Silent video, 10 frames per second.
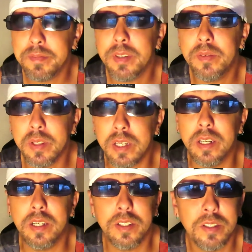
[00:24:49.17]
It really
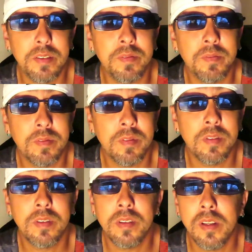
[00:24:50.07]
does.
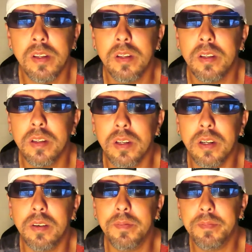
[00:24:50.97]
You
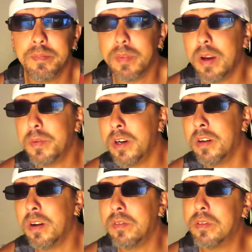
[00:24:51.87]
know, I'm
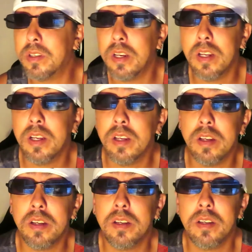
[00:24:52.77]
gonna.
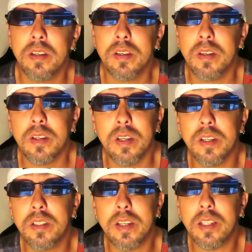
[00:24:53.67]
I'm,
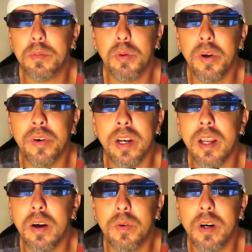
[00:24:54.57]
it's at the point right
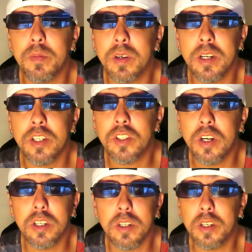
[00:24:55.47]
now where I'm gonna
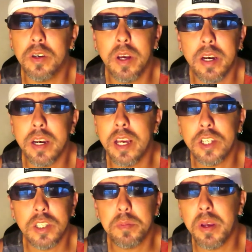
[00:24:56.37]
struggle to go ahead and
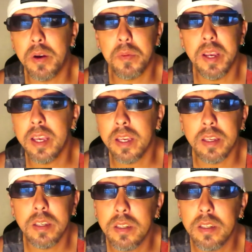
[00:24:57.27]
actually pay rent.